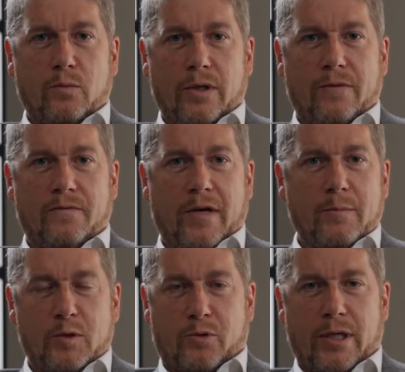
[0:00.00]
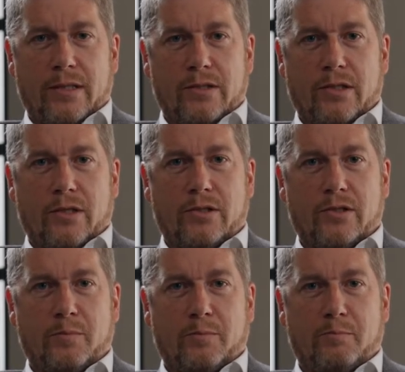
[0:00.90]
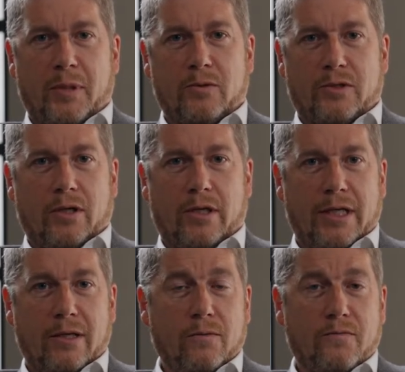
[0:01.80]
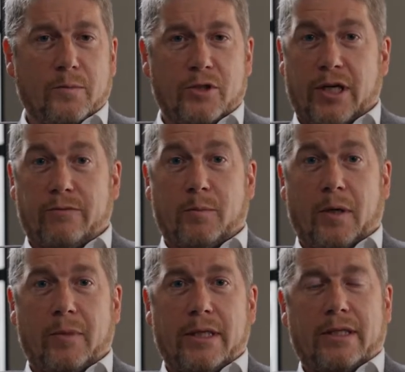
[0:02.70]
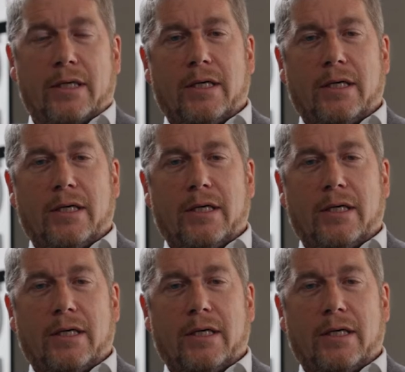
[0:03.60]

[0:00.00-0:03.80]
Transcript: with famous brands such as Pilsner Urquell from the Czech Republic,